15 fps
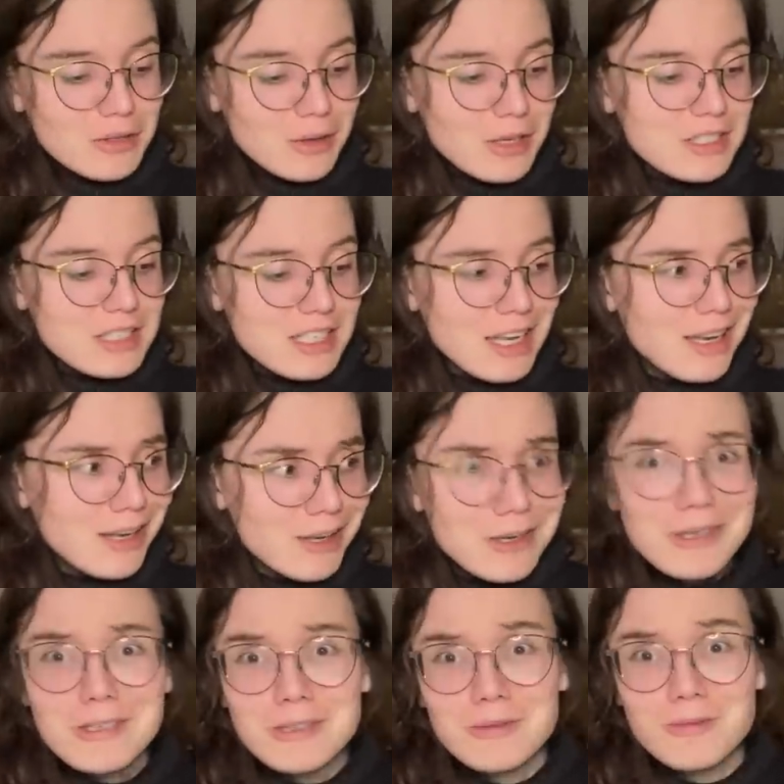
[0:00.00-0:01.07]
quality and
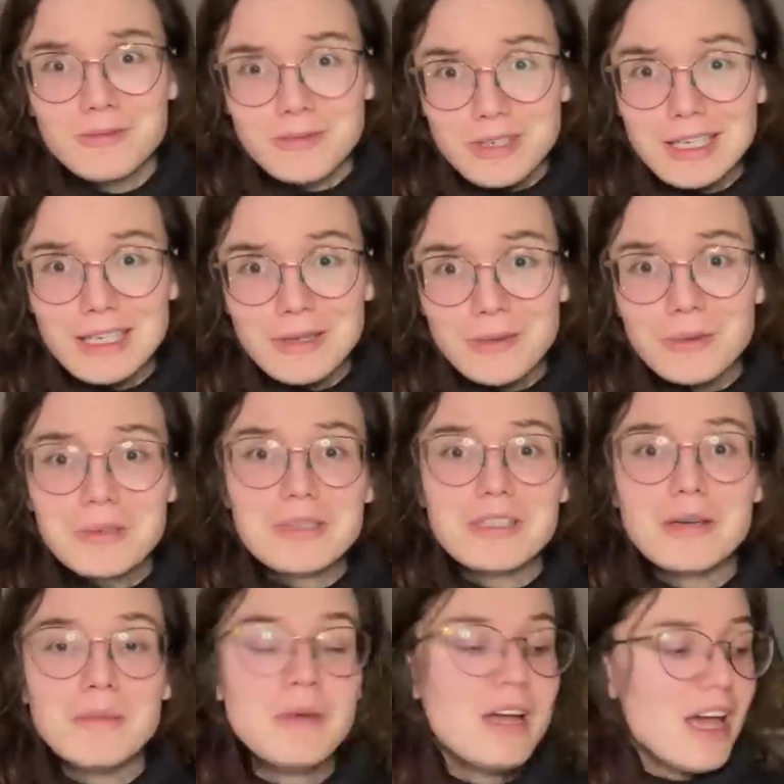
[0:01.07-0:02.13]
looks really
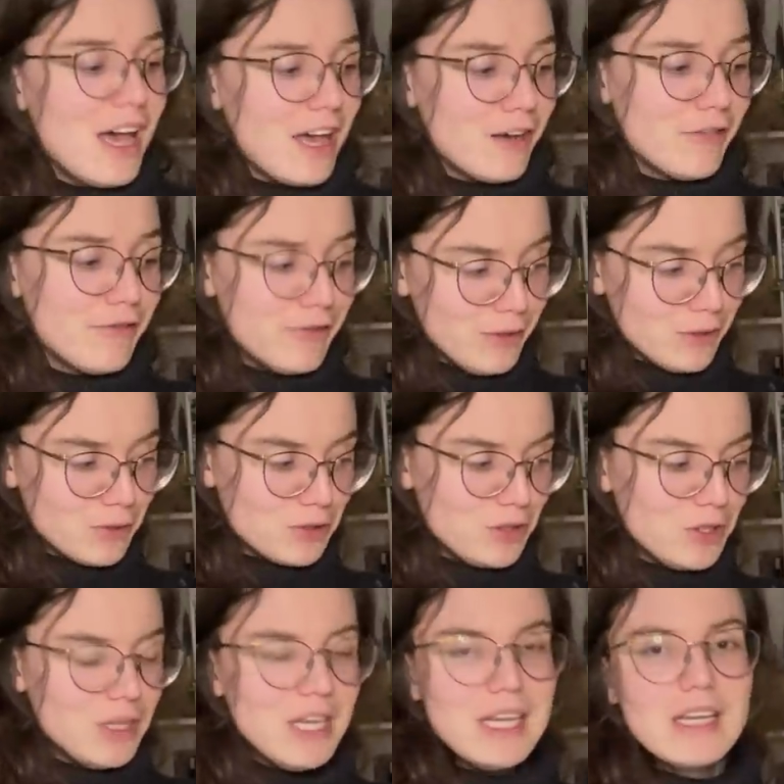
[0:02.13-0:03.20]
awesome and feels
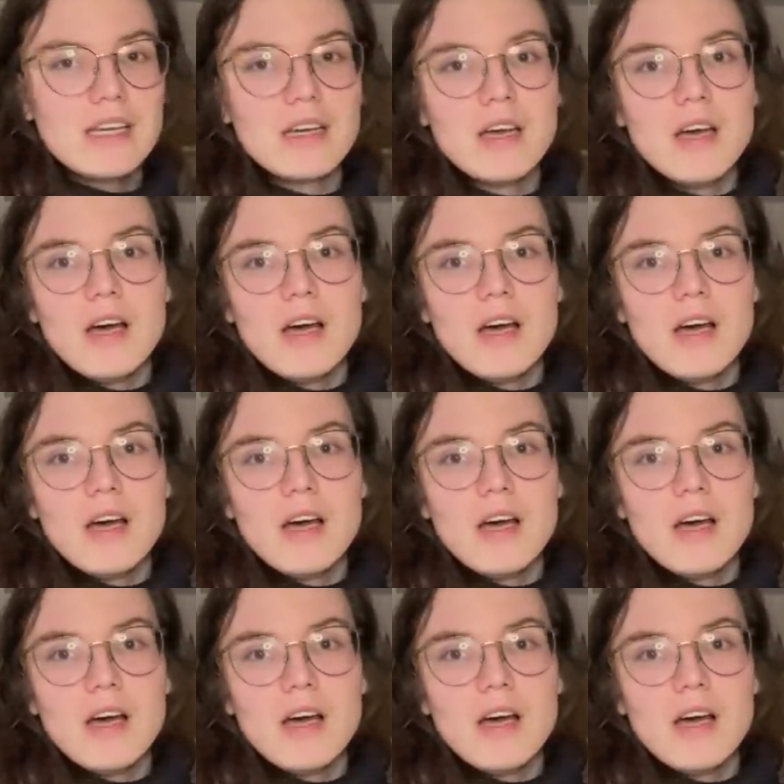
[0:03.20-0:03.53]
unique,